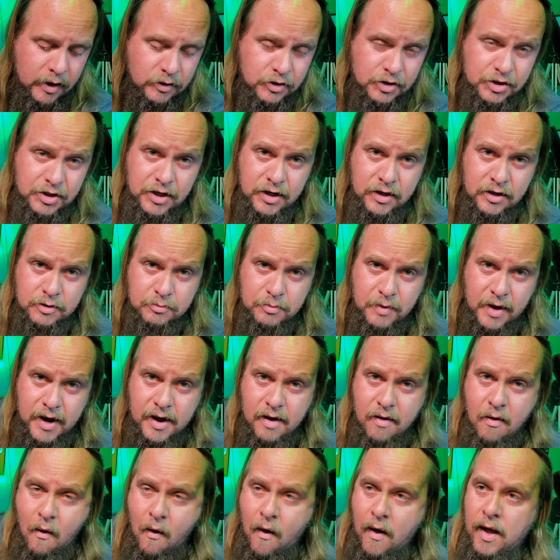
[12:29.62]
cheers,
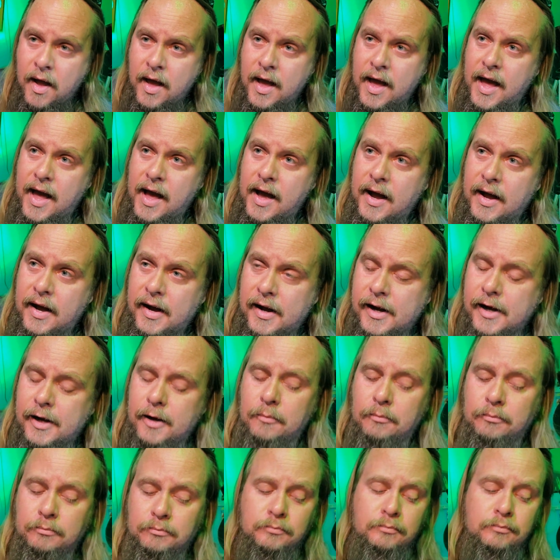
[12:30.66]
mate.
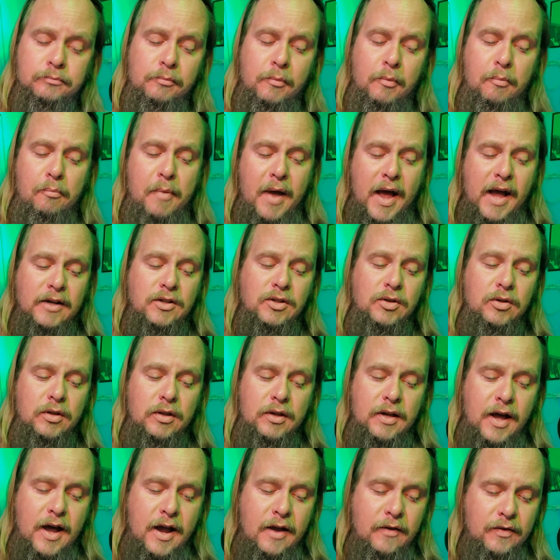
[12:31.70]
Back to the
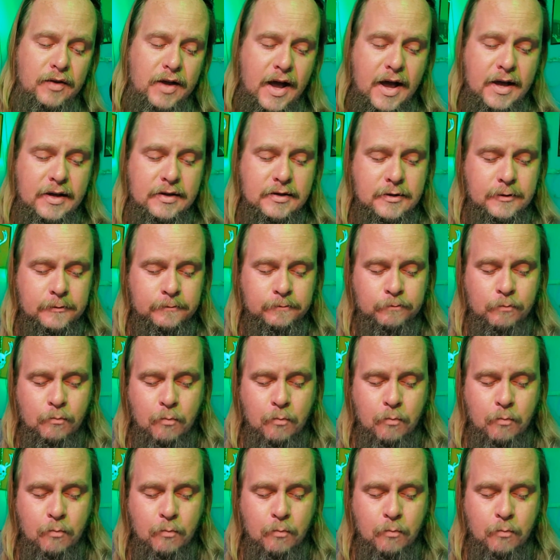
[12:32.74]
knife, guys.